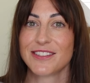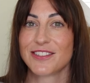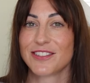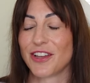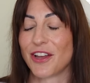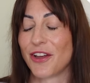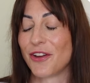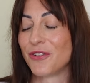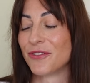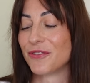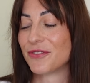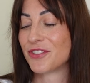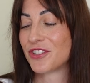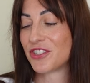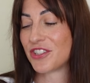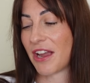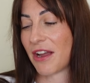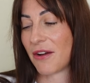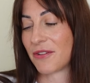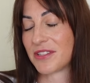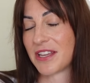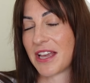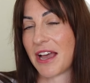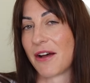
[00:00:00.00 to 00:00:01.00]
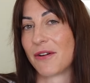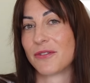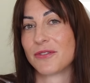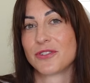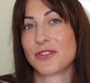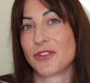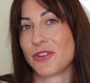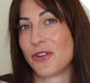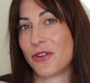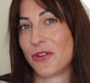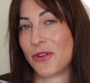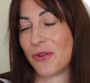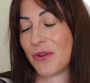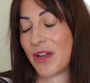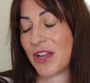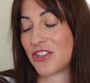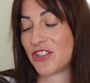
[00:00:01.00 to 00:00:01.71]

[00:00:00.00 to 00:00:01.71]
So shout out to